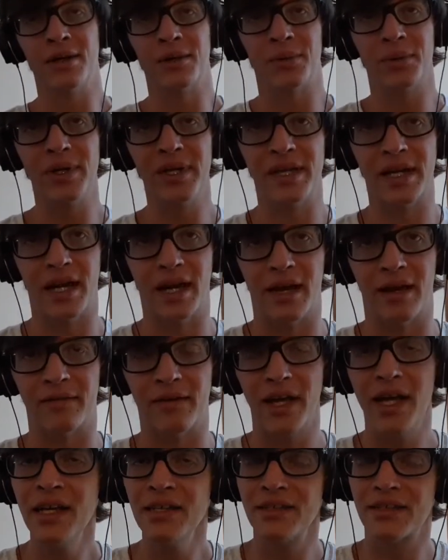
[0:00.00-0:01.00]
We
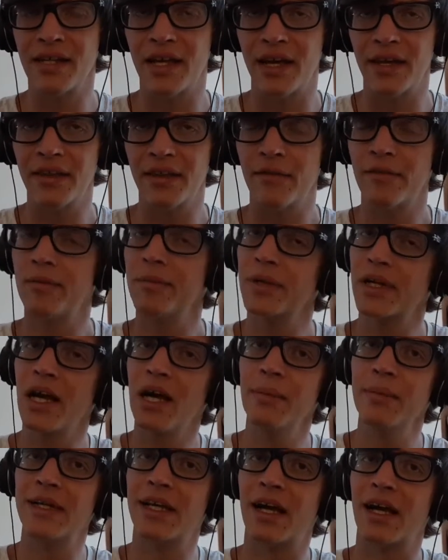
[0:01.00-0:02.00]
have Esdeath from
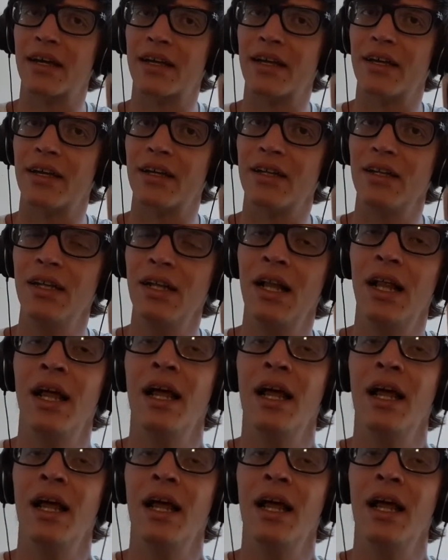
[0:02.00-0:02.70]
Kami ga Kill,